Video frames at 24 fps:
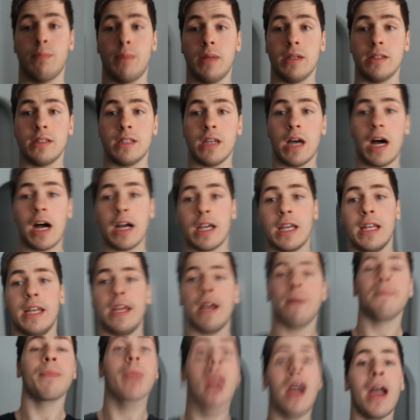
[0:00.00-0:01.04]
Bit dark in
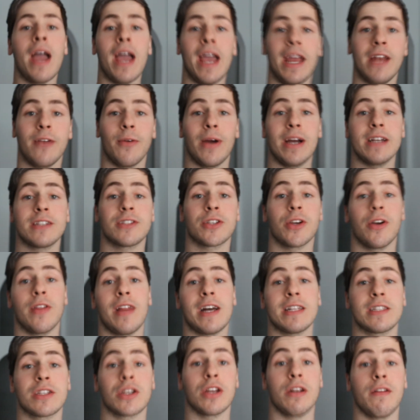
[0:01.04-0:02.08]
here. Anyway, so
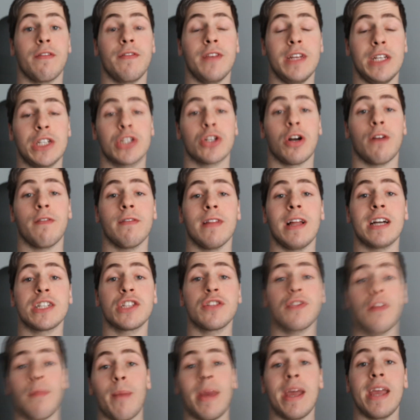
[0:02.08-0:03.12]
that's going to finish off
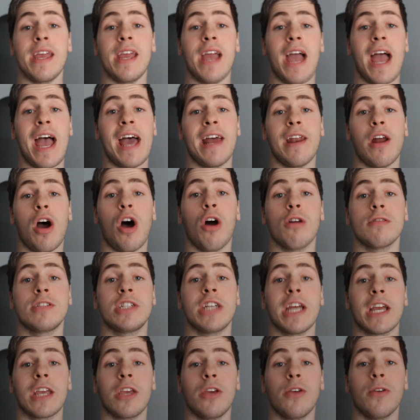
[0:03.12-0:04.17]
lunch for me and I'll
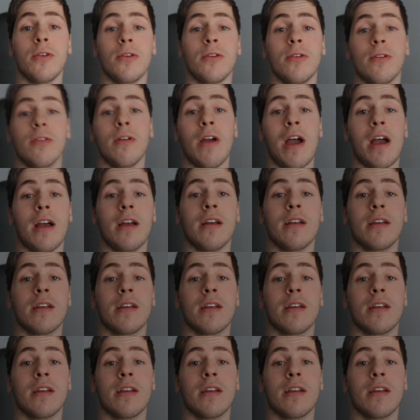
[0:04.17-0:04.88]
check you